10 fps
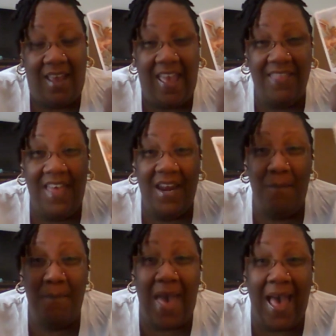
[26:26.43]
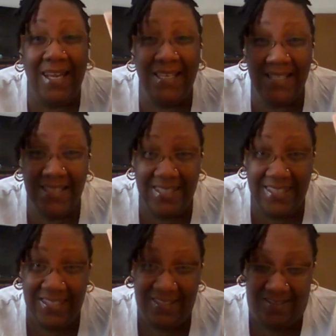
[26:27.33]
And that a
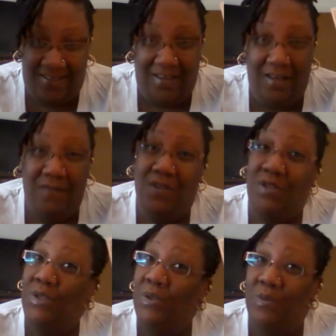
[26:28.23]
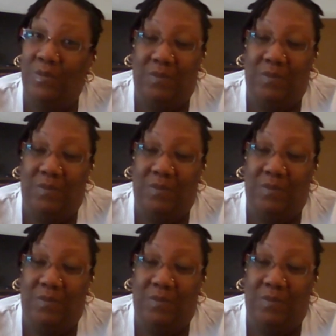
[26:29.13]
balance of the two